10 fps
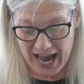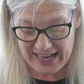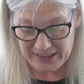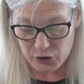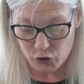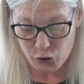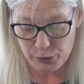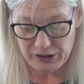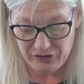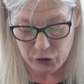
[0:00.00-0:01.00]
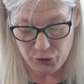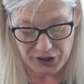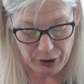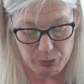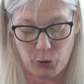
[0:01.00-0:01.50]
ask you to review
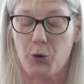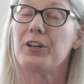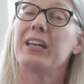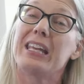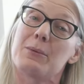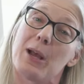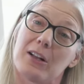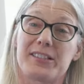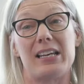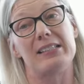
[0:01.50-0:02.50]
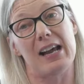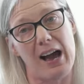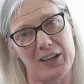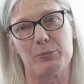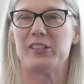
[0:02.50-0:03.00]
their important emails and
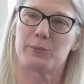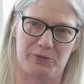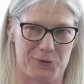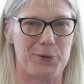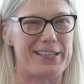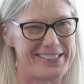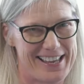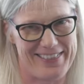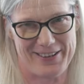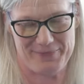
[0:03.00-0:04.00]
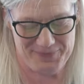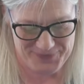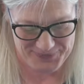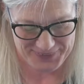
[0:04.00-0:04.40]
documents before they send them.